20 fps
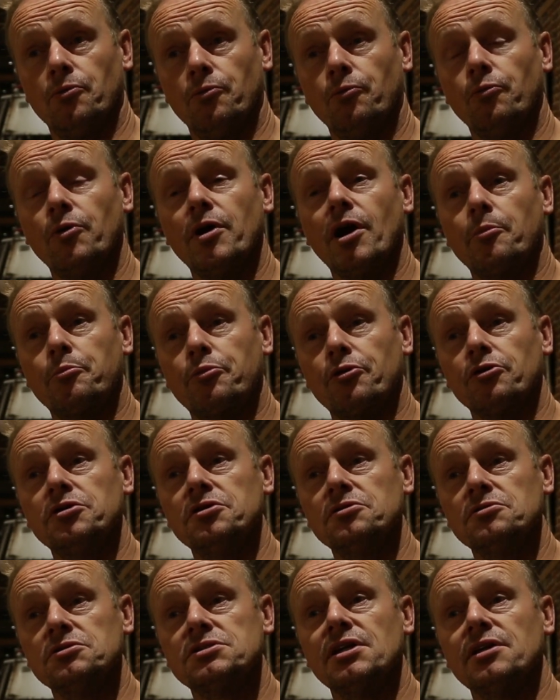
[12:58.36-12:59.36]
we are
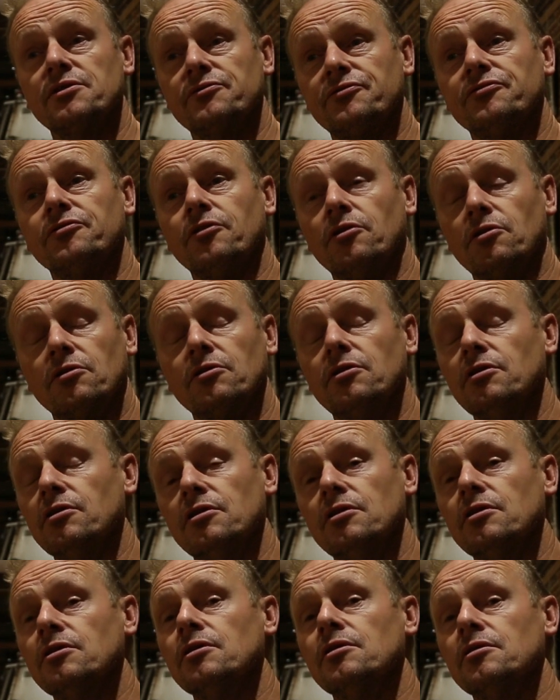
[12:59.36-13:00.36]
producing for
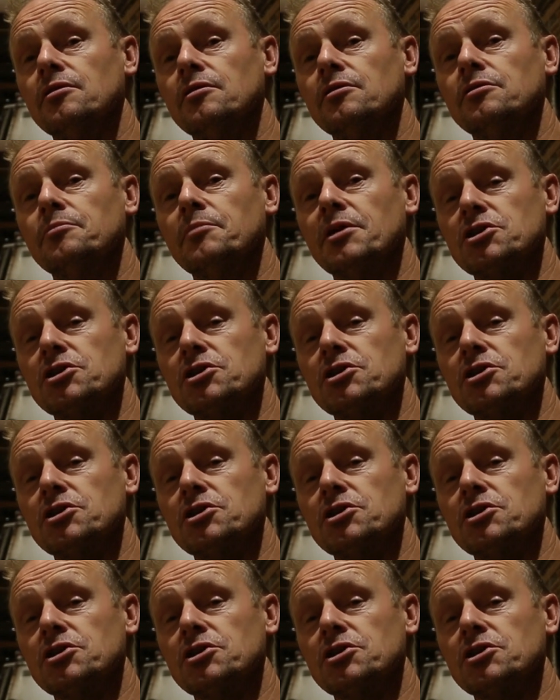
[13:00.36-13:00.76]
the